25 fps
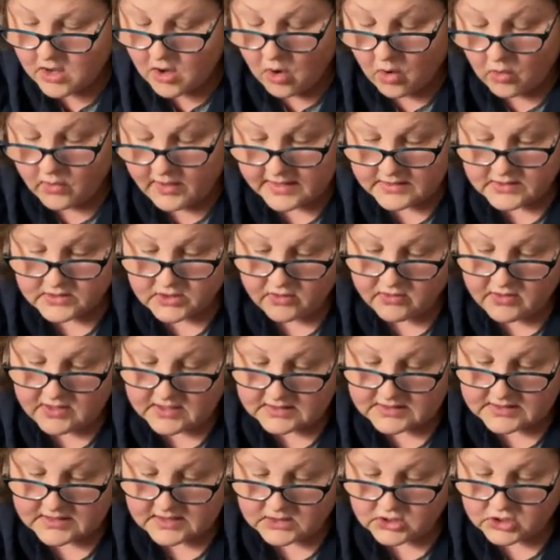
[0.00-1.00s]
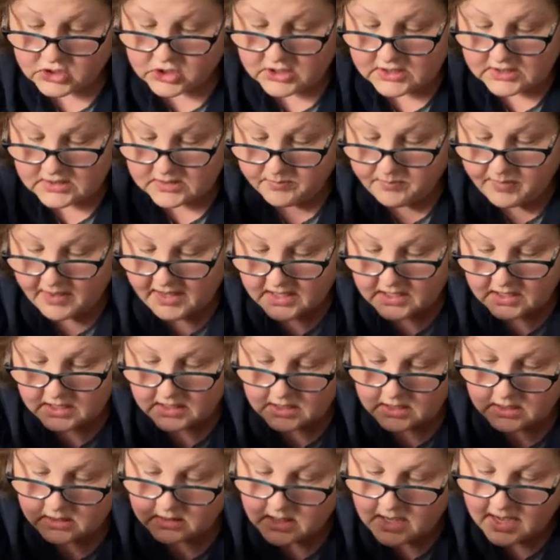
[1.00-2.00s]
Okay, so this is cheese and
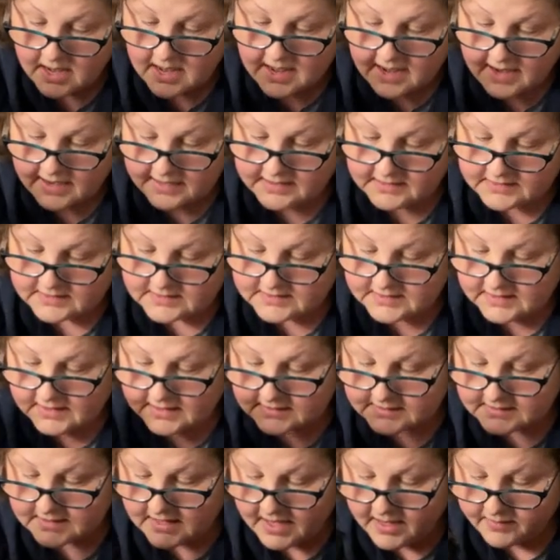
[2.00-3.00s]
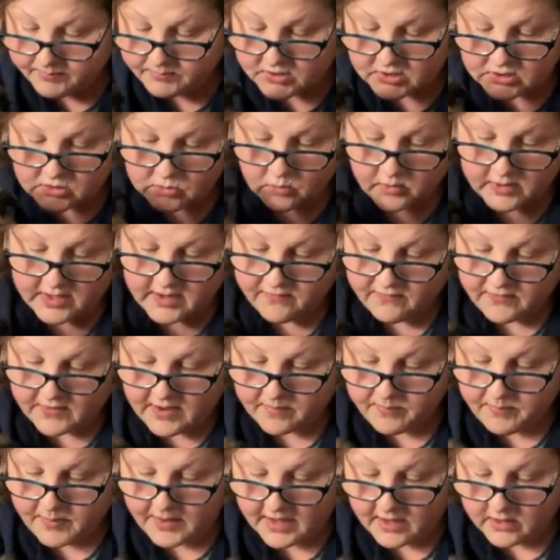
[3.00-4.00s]
bacon and it says up to
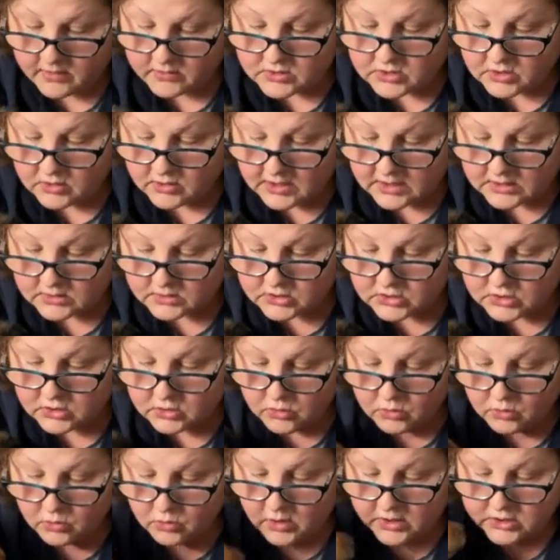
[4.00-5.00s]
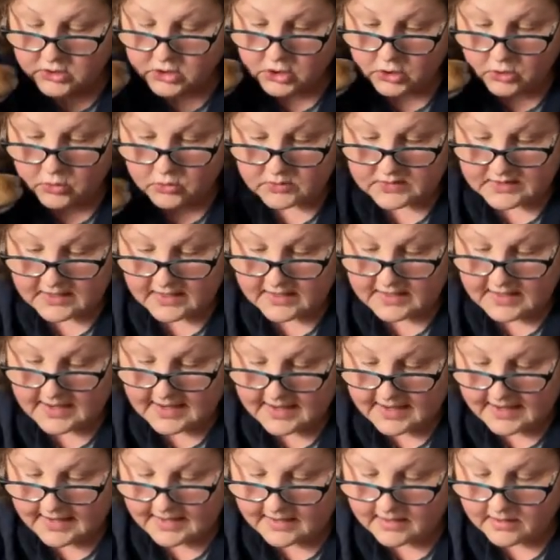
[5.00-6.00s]
25 pounds, you get two chews a
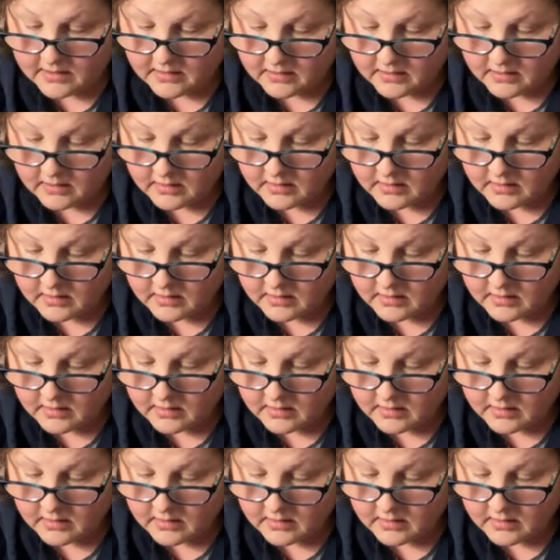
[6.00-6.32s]
day.